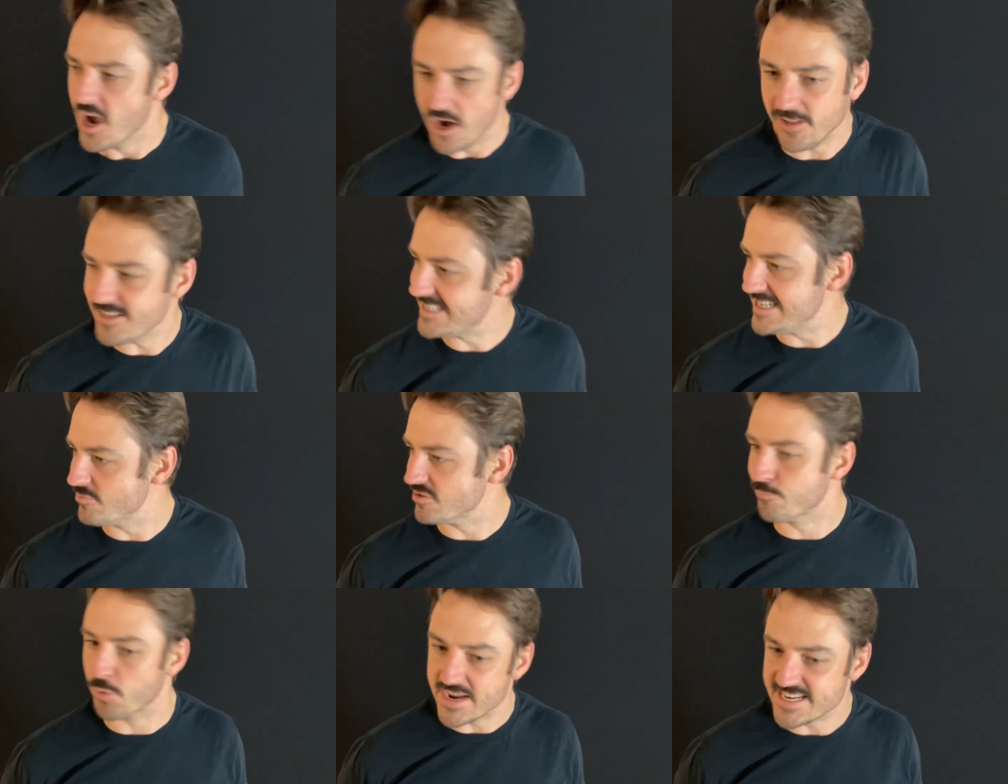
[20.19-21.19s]
All I did was
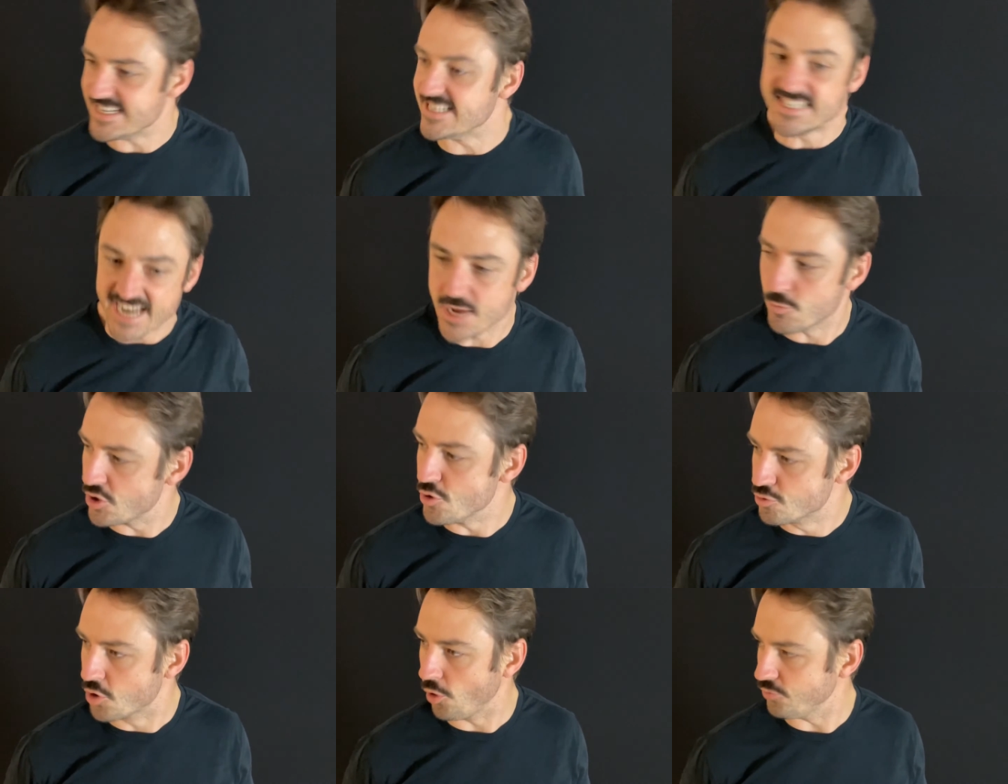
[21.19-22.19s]
break in and take what you
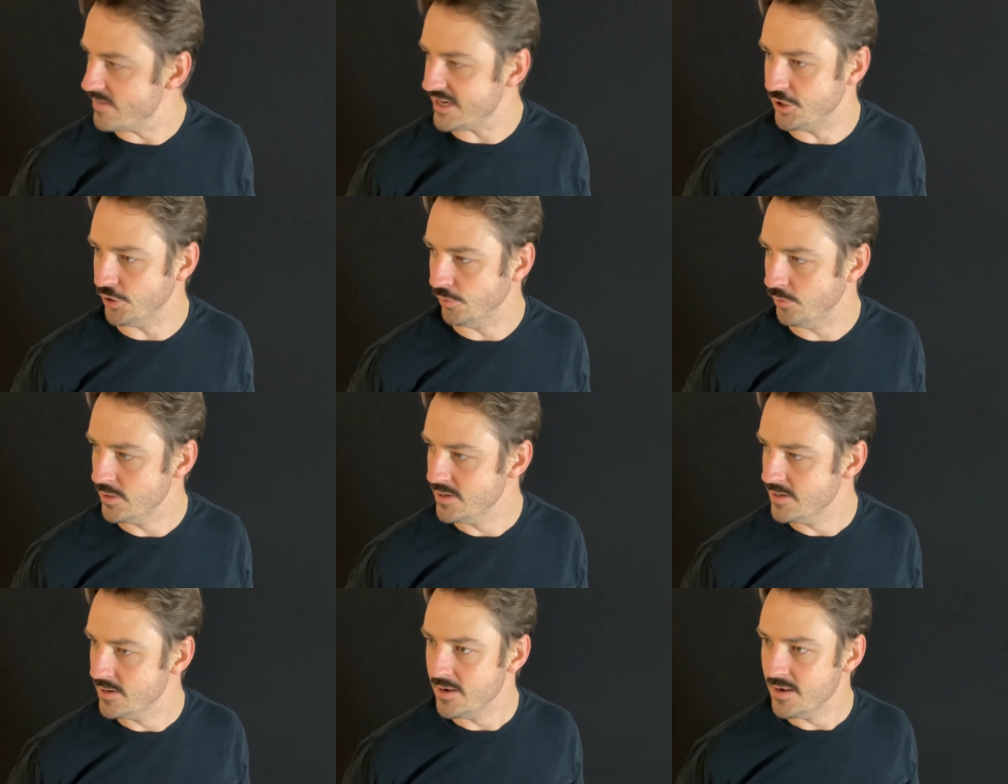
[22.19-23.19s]
told me to.
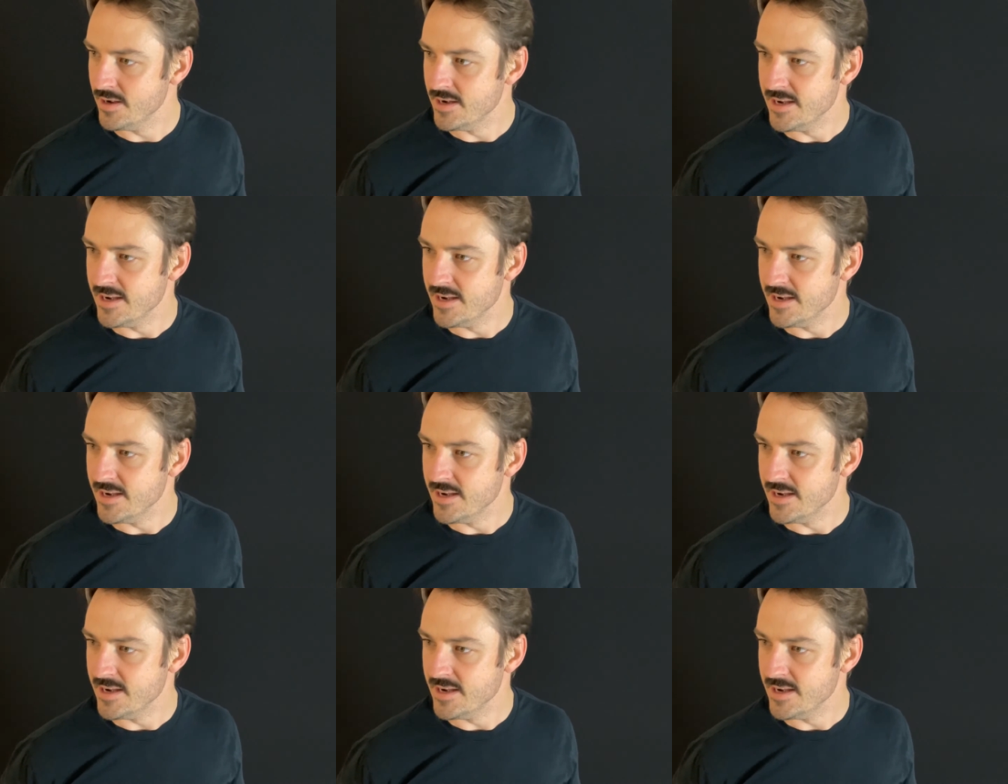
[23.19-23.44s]
Talk.